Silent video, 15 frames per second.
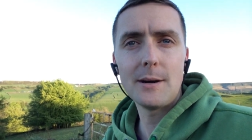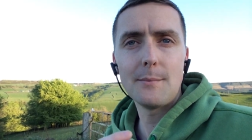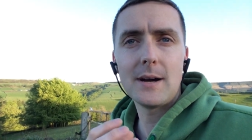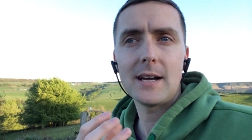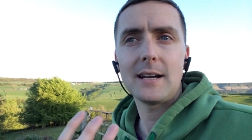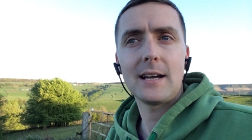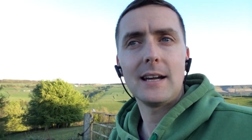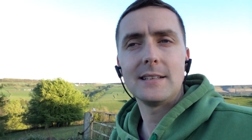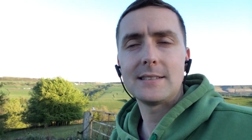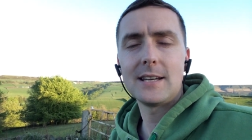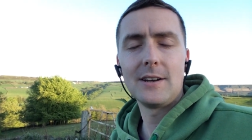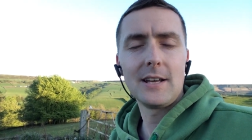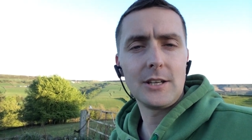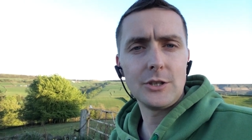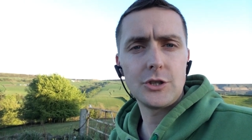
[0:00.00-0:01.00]
that might
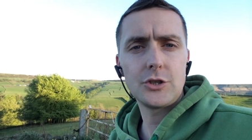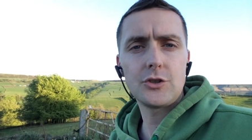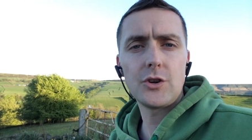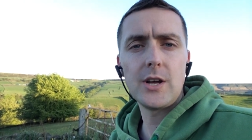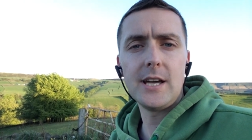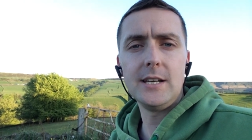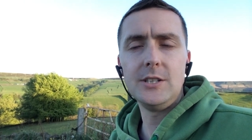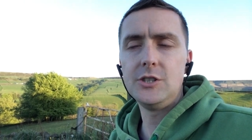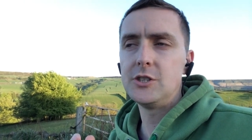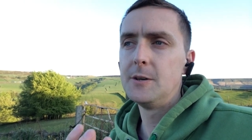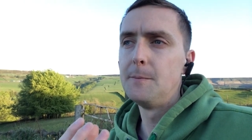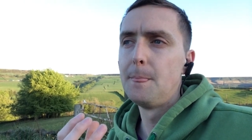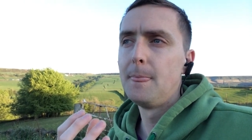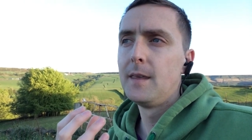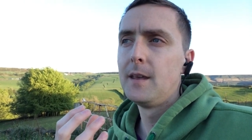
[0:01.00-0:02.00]
sound like a strange,